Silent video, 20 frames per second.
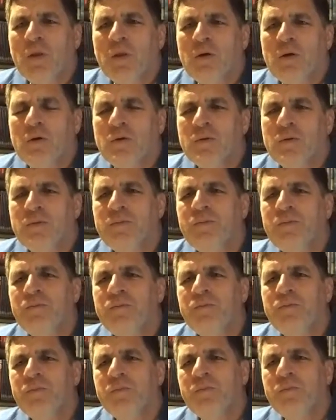
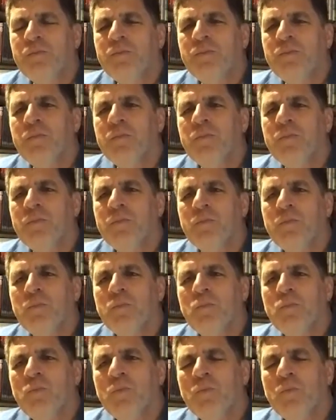
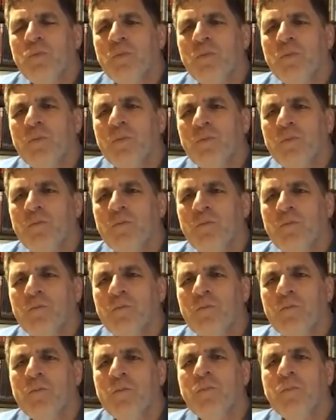
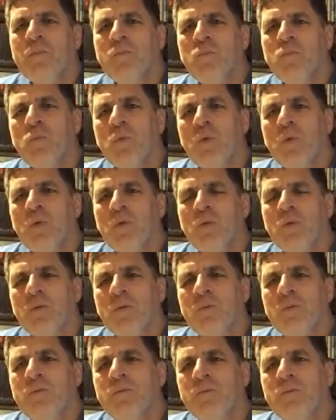
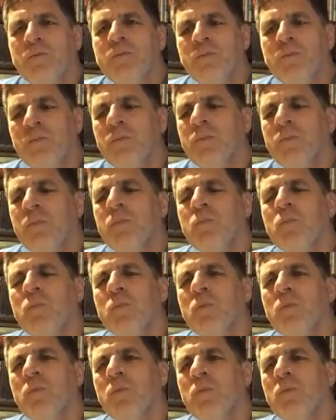
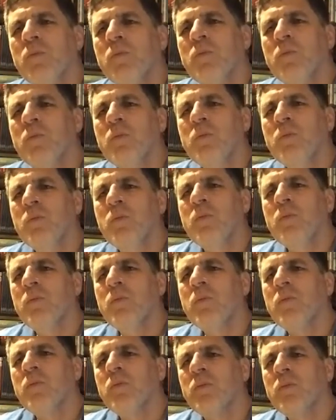
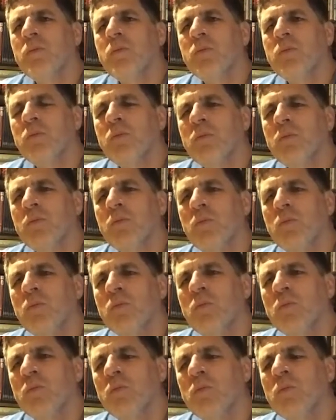
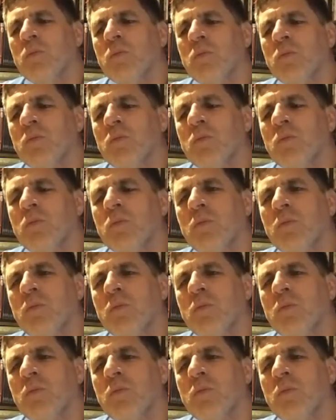No words are spoken by the person on screen.